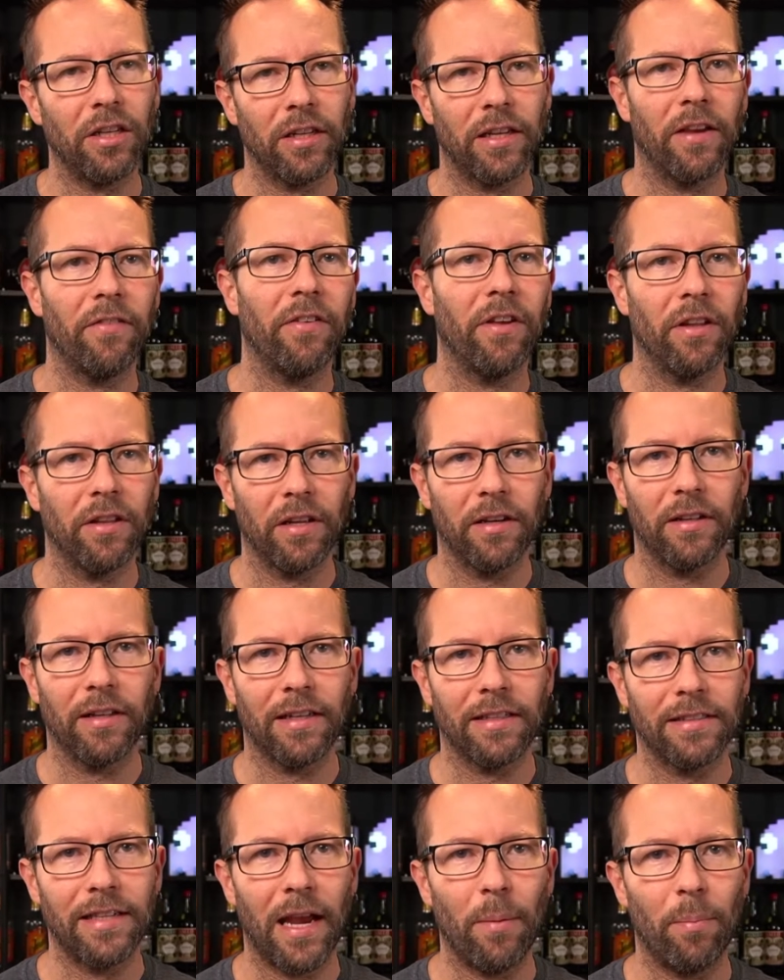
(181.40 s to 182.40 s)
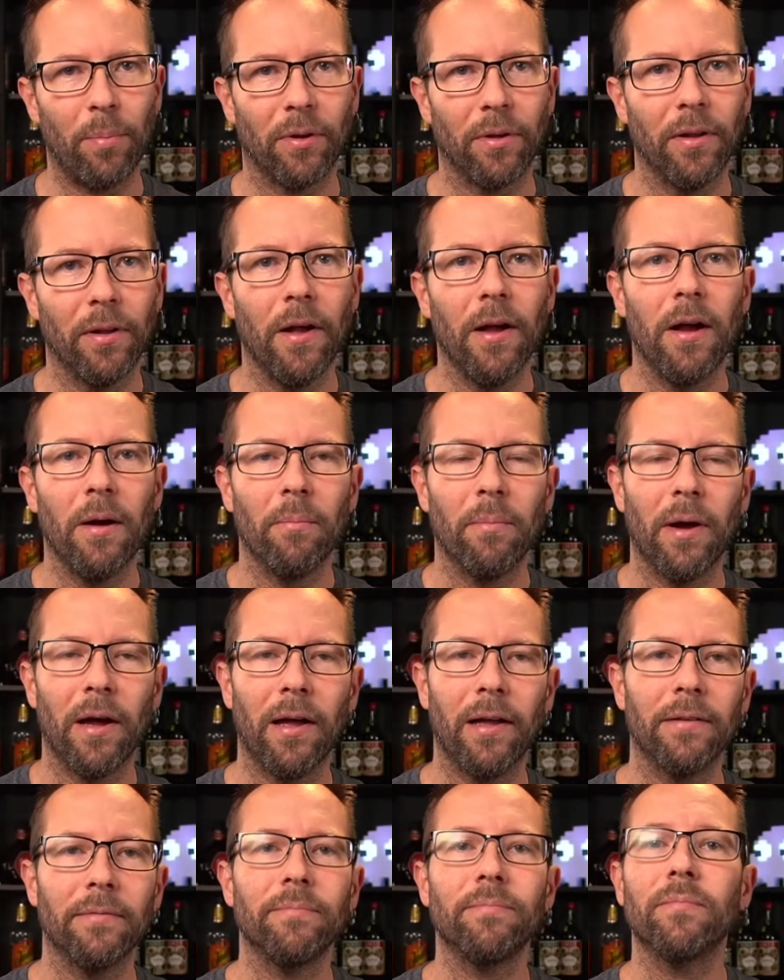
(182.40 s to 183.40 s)
give you a little example.
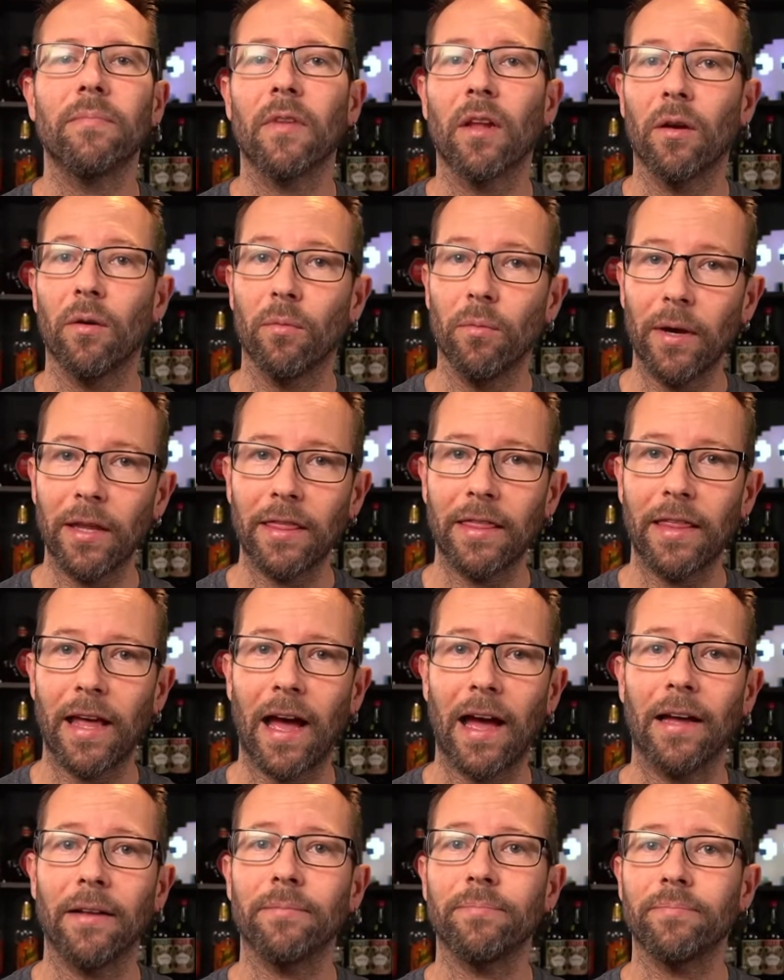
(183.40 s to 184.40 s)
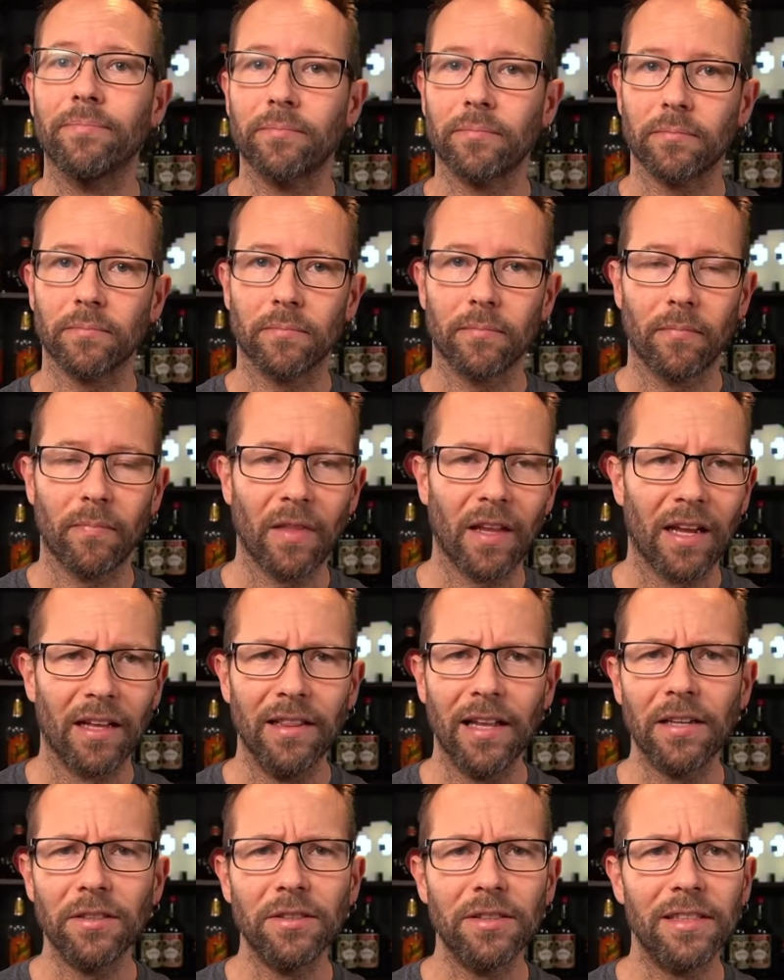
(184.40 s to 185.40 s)
But with that,
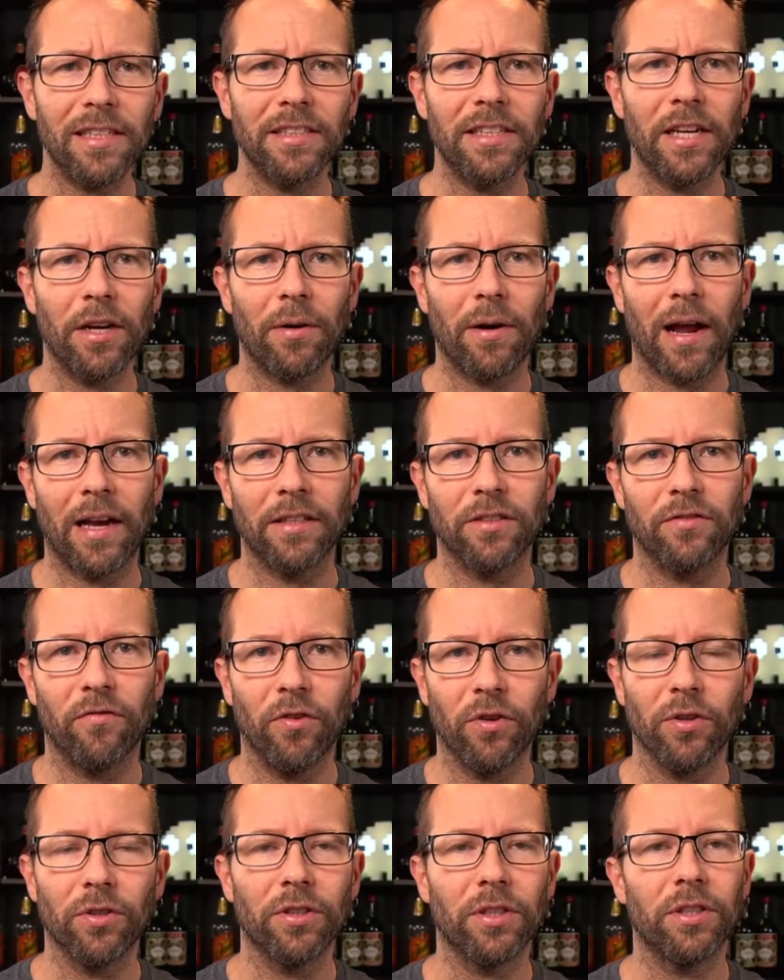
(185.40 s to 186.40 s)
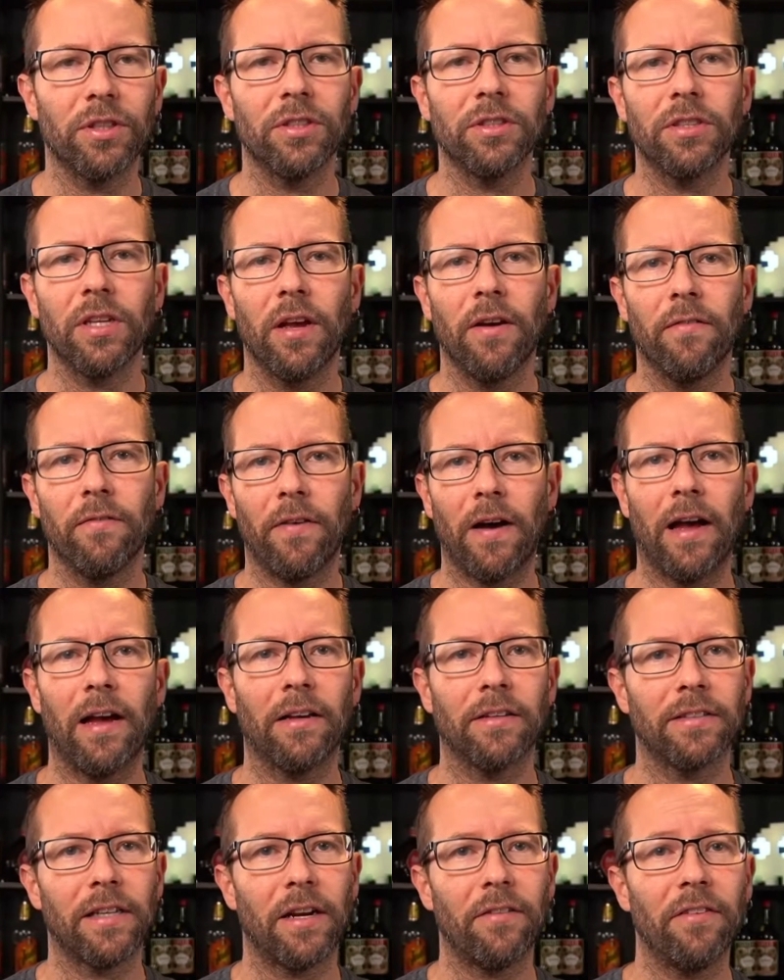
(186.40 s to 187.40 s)
allows us to synchronize folders,
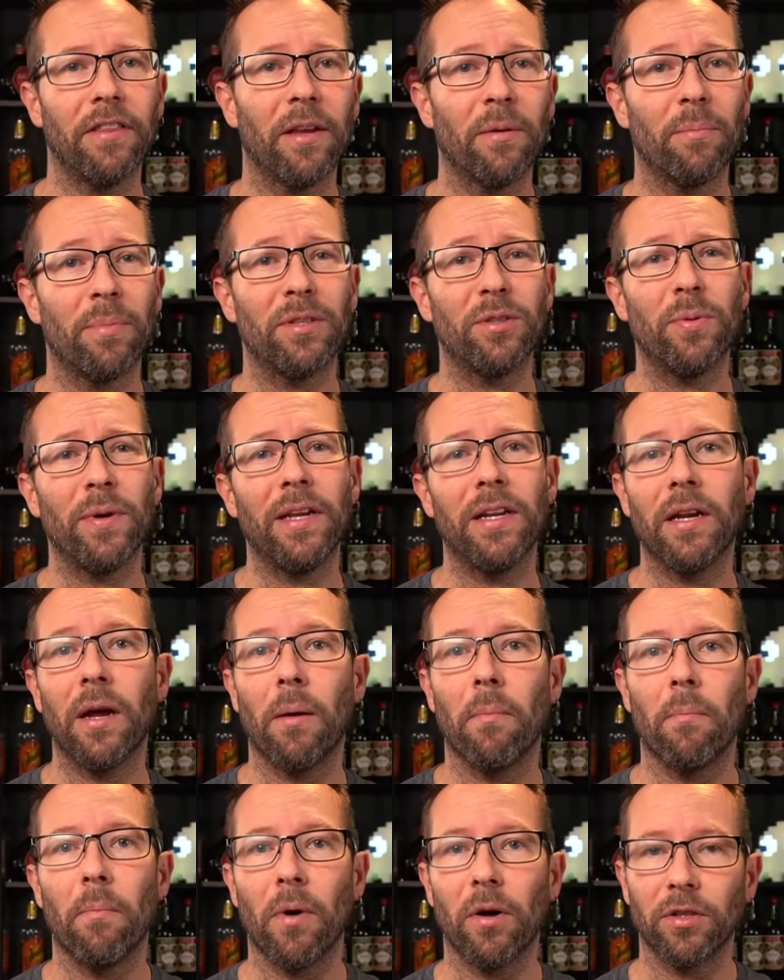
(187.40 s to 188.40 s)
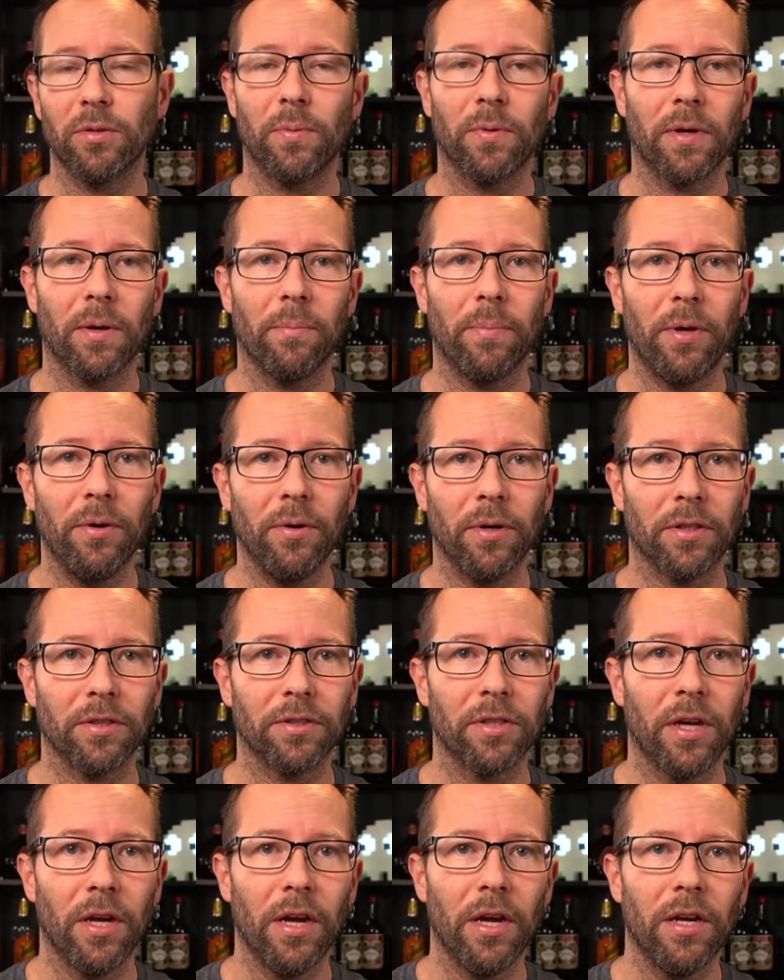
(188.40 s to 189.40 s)
files, everything between multiple computers.